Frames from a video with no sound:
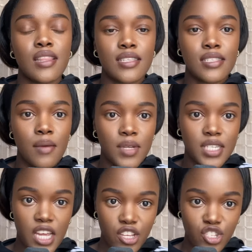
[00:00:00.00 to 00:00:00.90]
the same
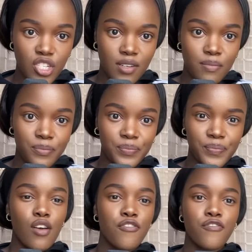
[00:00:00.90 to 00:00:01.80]
attention.
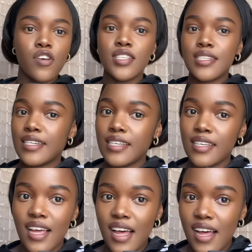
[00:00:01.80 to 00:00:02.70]
Firstly,
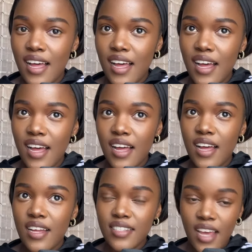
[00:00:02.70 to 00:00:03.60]

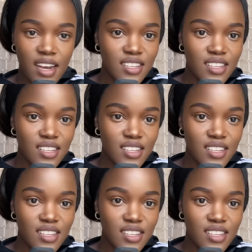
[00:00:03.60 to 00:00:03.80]
Tyla